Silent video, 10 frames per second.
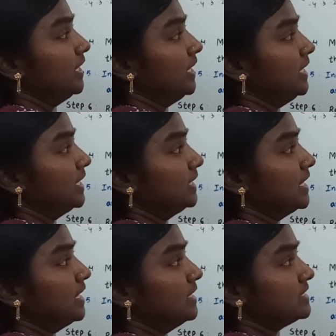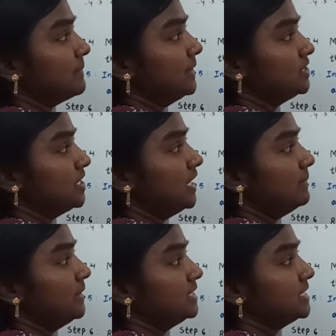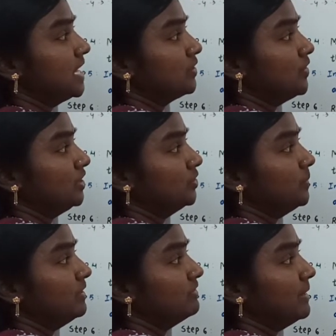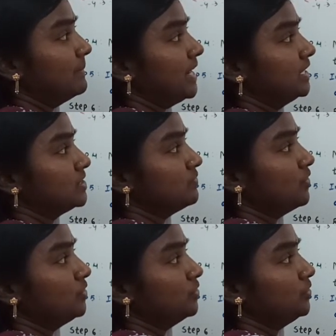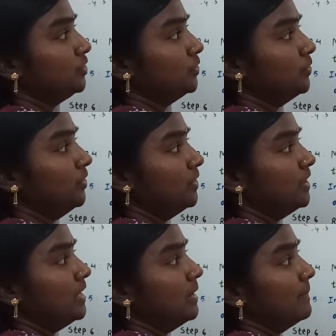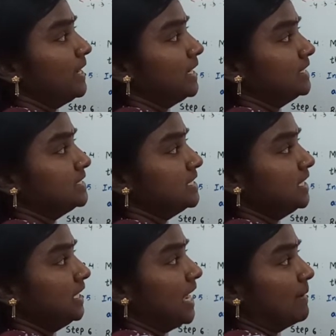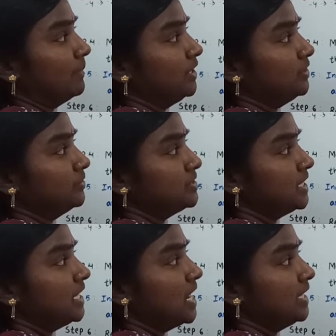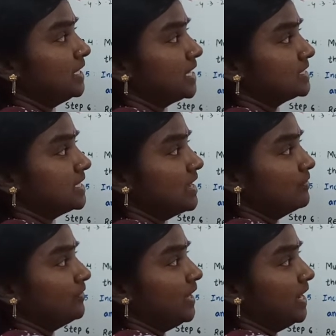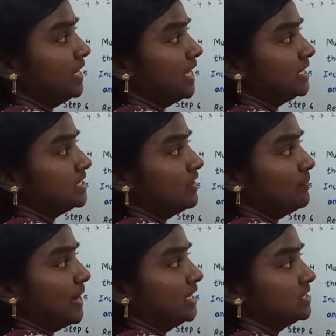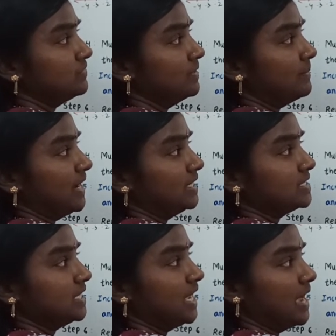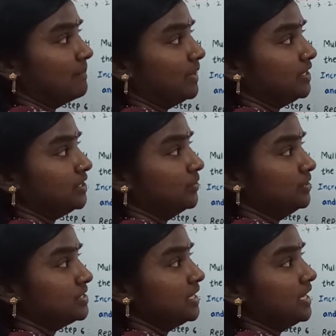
here the summation limits are going to be from -4 to 2. By considering amplitudes regarding x of k and h of -1 minus k amplitudes,